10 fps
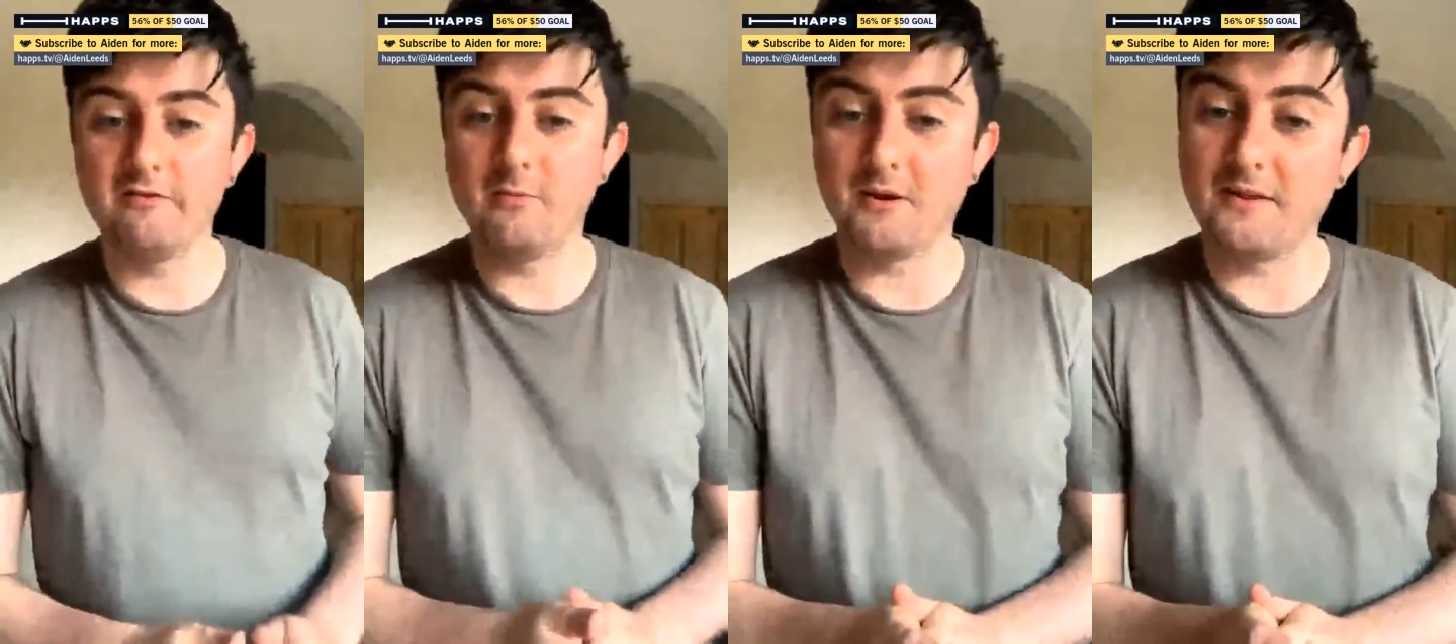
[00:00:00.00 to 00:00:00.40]

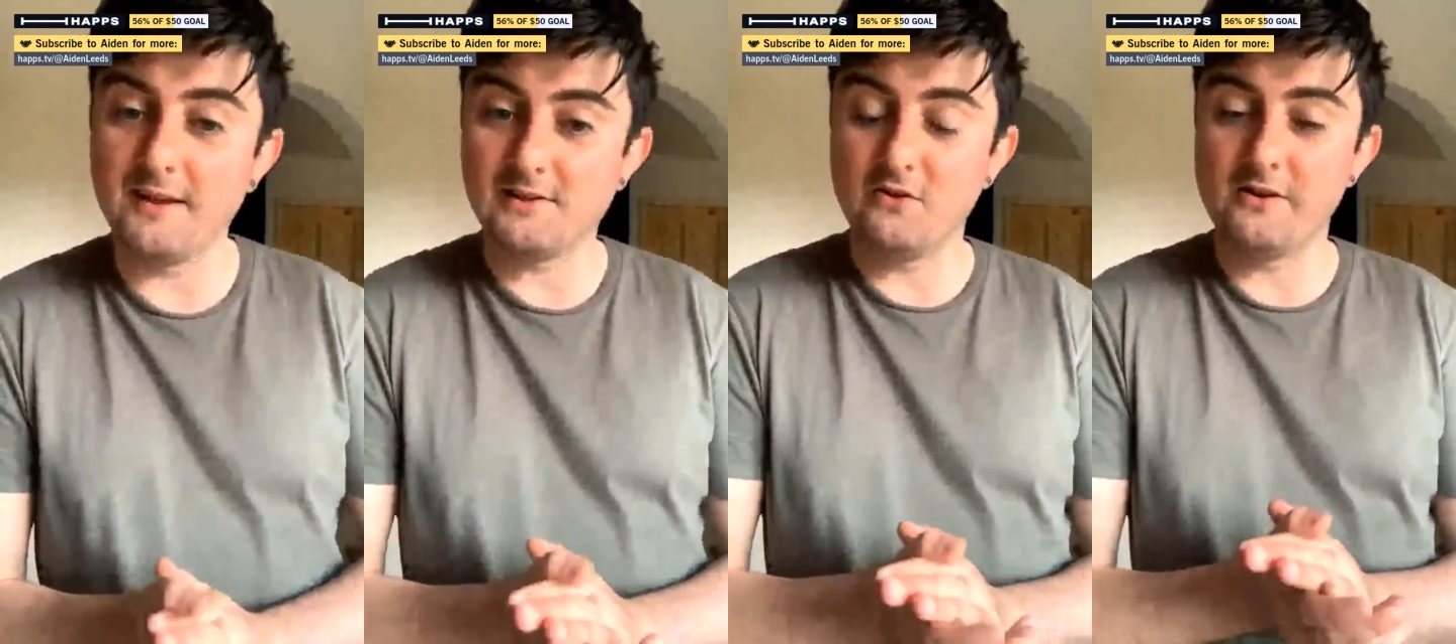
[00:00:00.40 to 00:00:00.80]
I
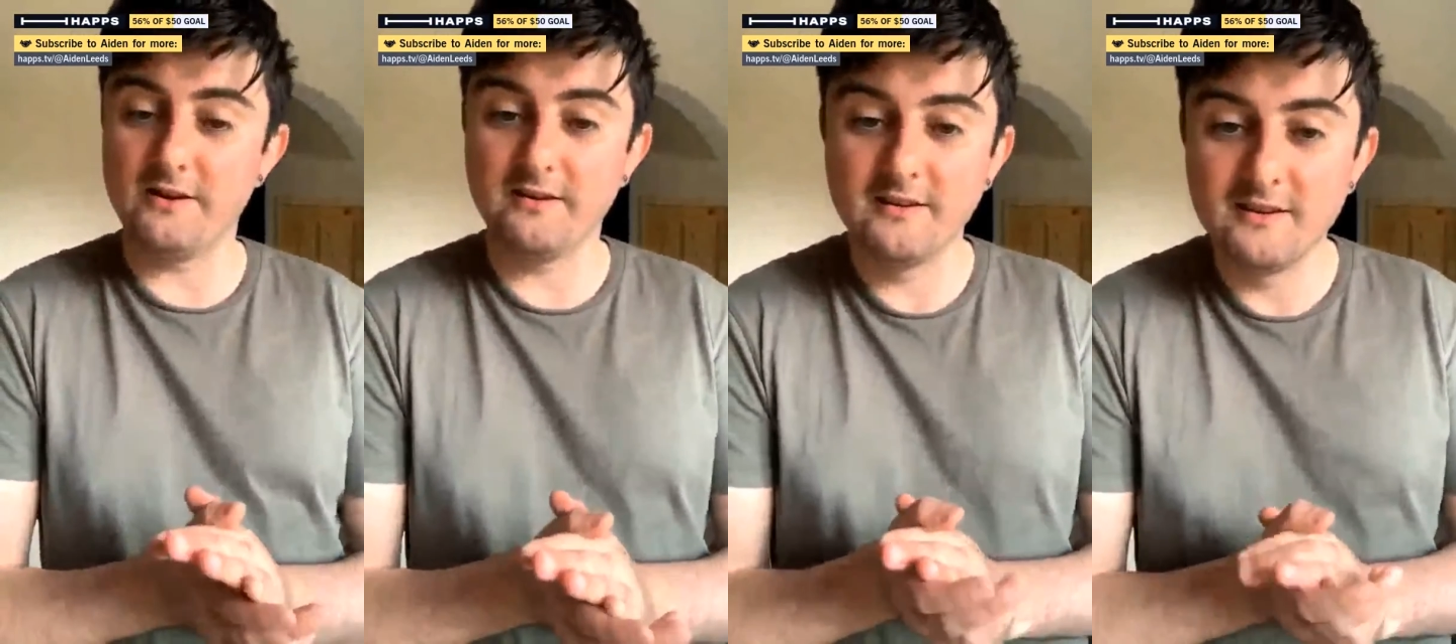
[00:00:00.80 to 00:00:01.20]
really do
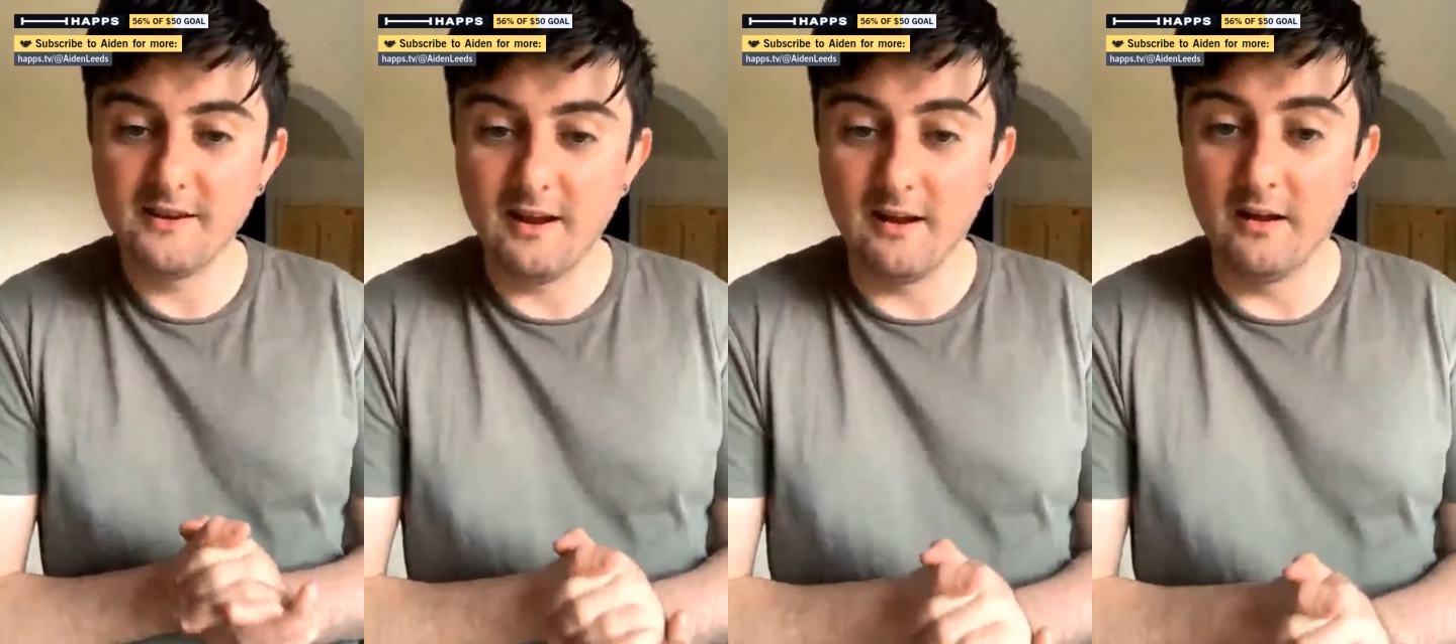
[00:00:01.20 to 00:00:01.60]
appreciate
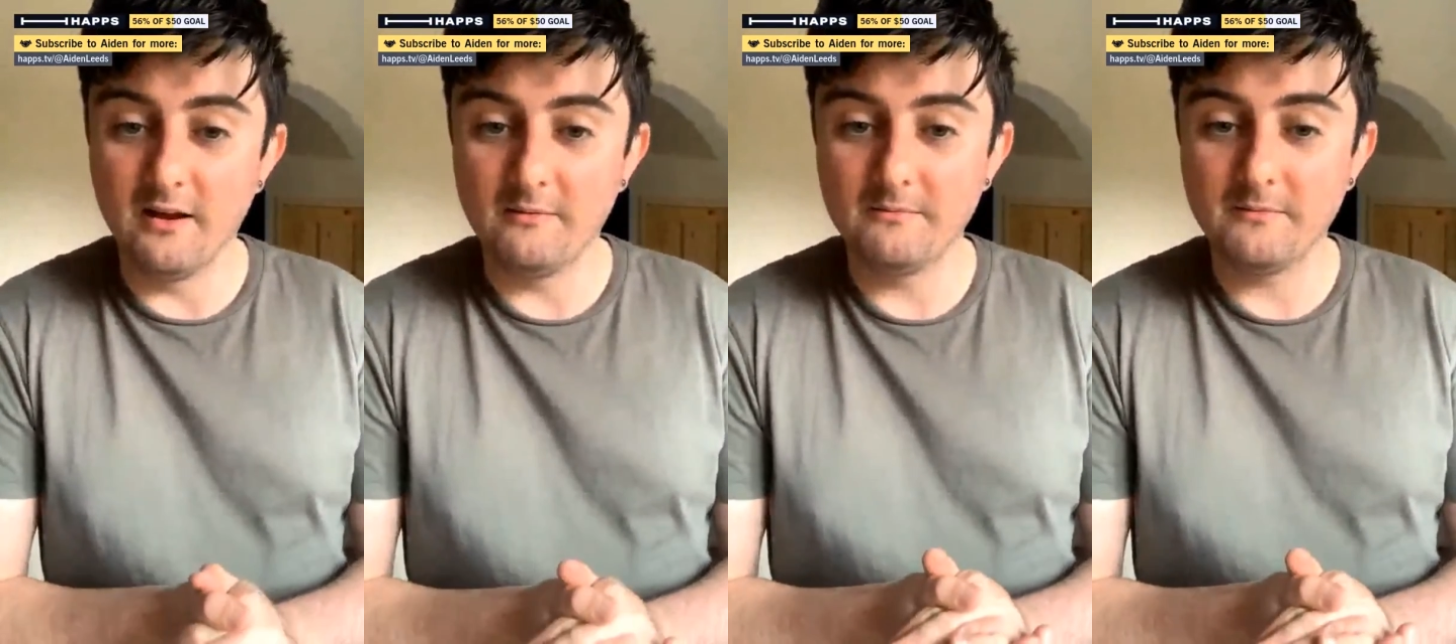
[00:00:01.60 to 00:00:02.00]
everybody that's
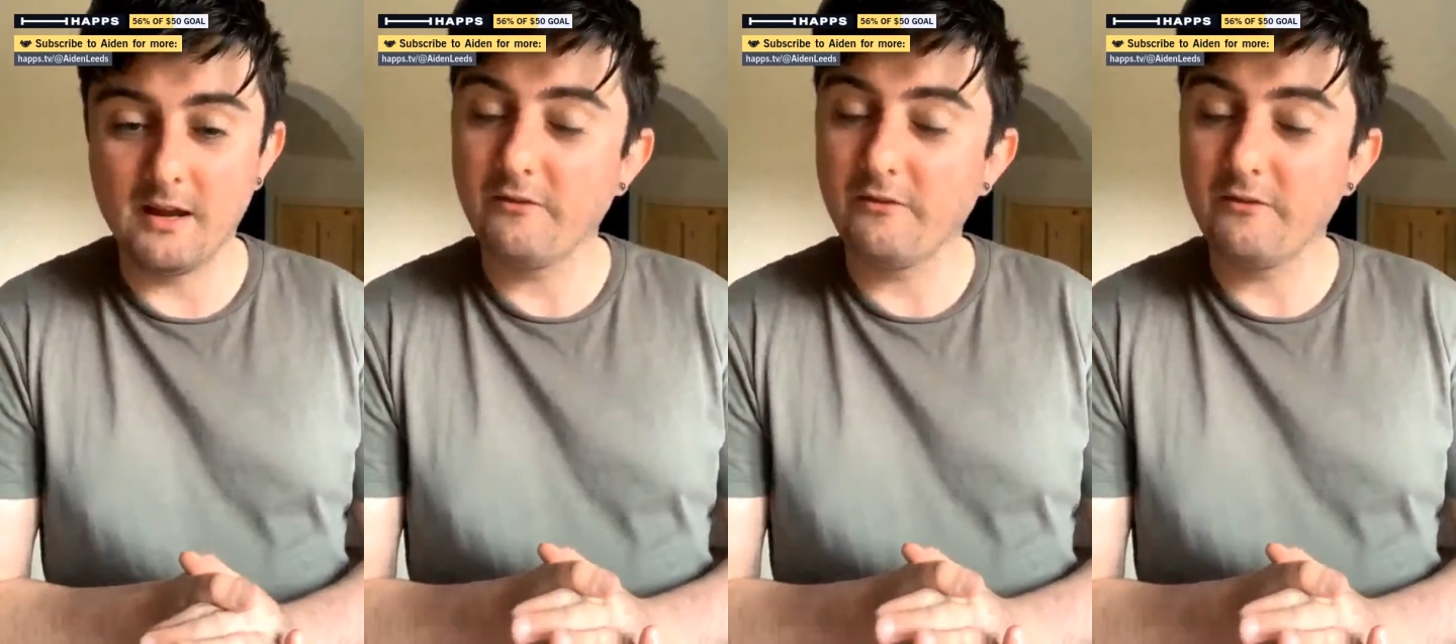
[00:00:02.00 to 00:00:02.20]
on here.